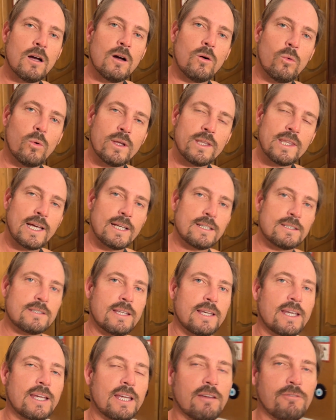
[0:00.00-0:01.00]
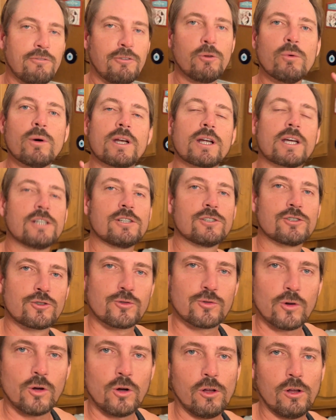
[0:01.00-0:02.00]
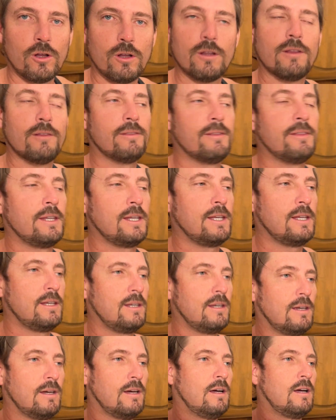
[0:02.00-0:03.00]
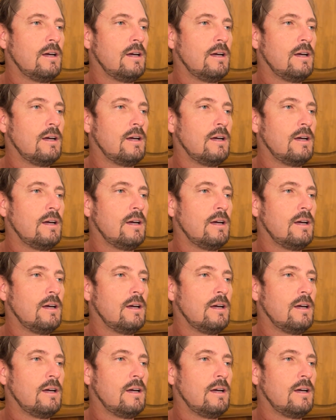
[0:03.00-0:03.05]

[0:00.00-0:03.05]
One last thing, if you want to control the